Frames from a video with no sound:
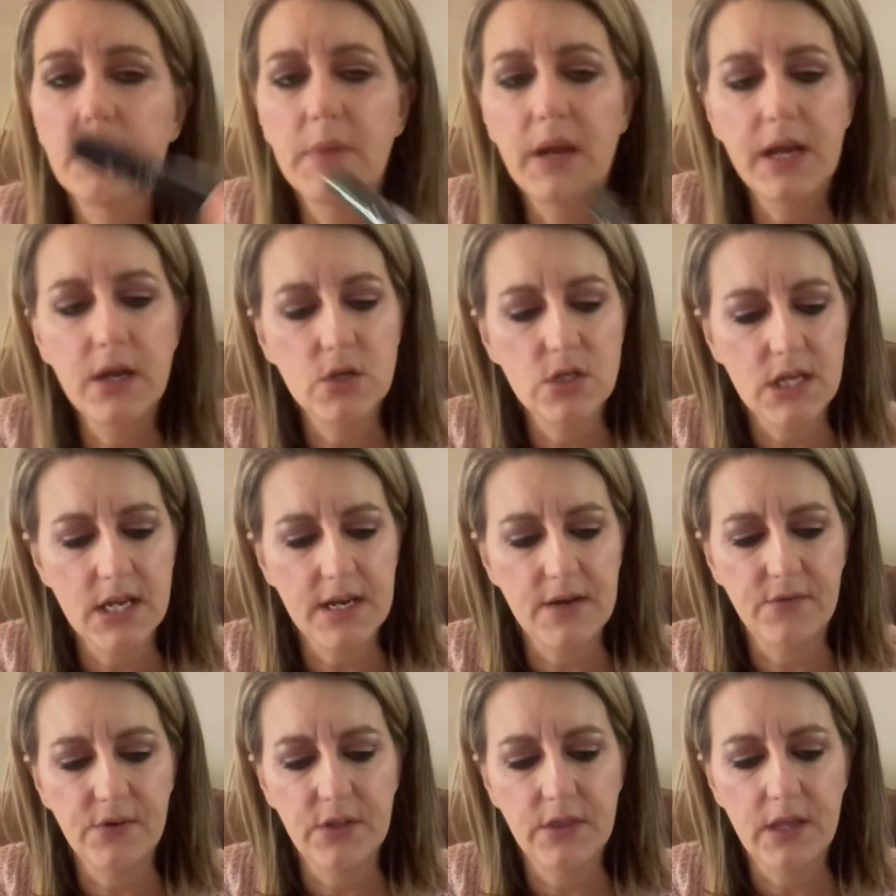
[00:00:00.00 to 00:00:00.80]
My hair's on
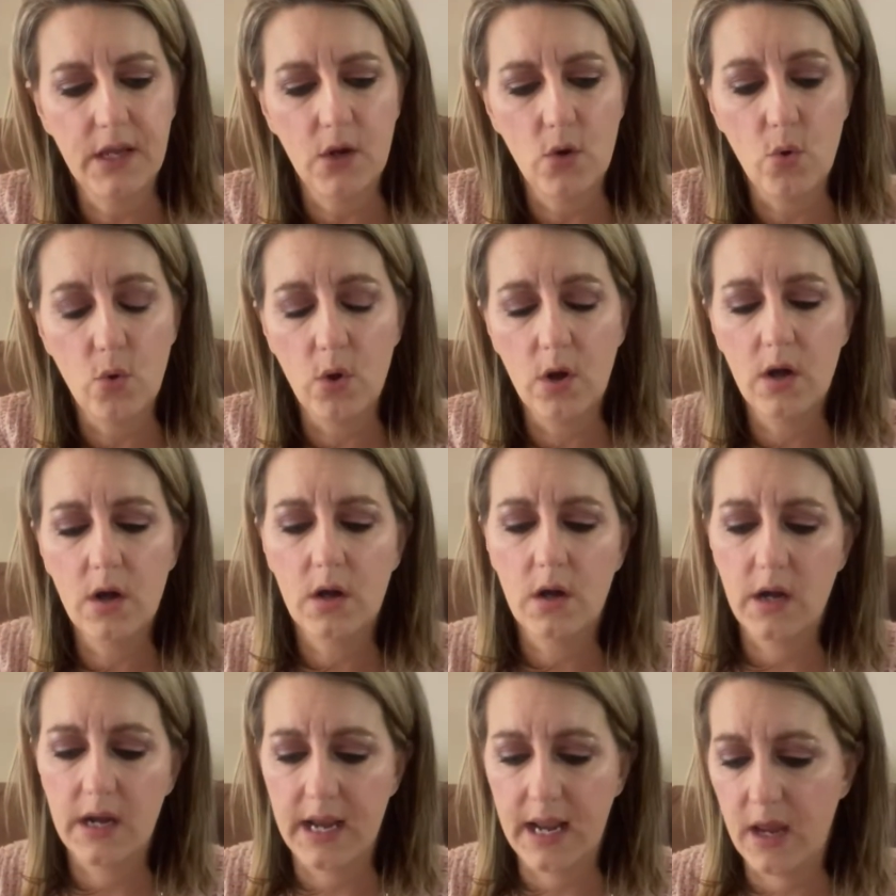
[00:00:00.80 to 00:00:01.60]
everything,
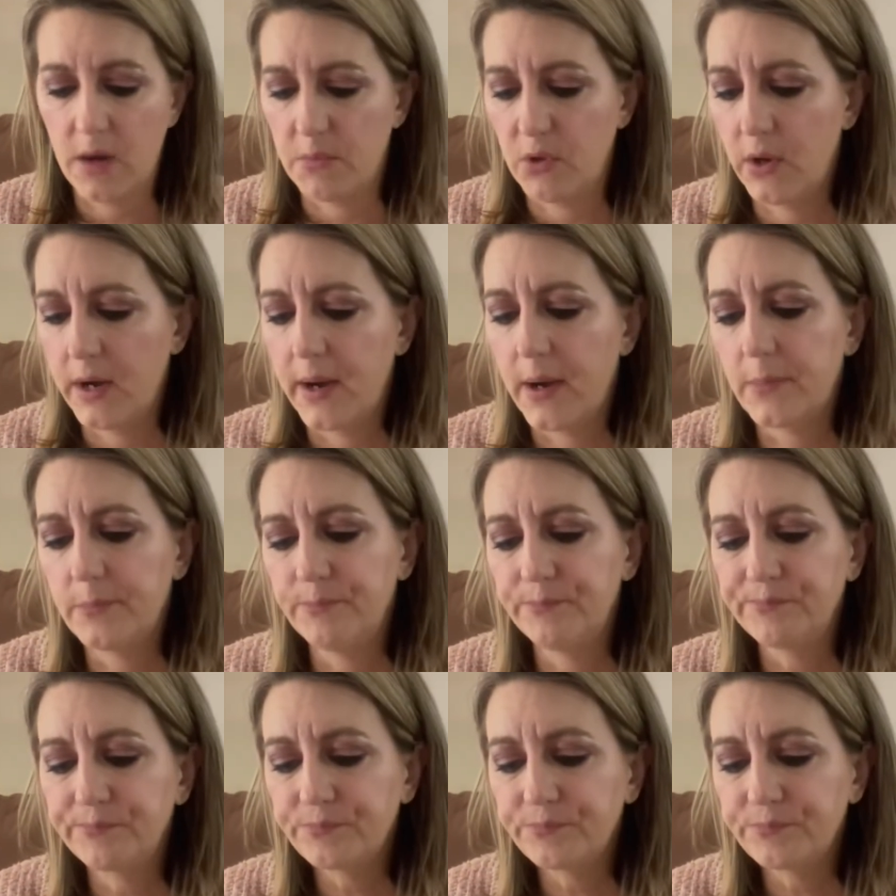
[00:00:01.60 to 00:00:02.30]
or an animal hair.